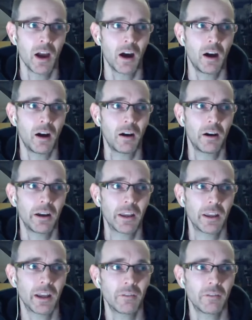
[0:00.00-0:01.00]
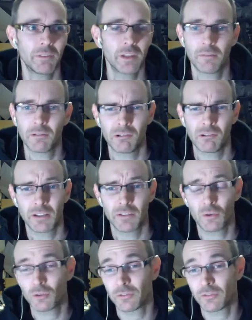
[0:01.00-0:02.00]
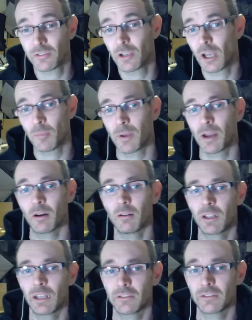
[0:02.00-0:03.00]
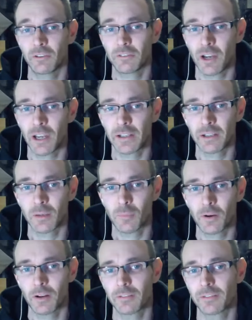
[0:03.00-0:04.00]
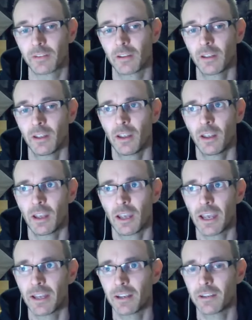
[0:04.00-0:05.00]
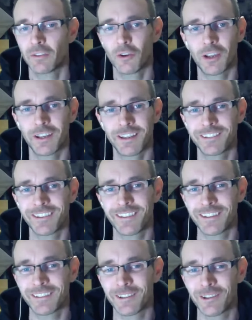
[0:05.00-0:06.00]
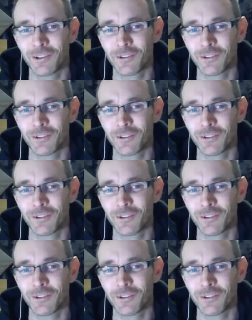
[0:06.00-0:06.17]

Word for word: I have never really talked about issues I had in the past, and it's not an easy thing to do.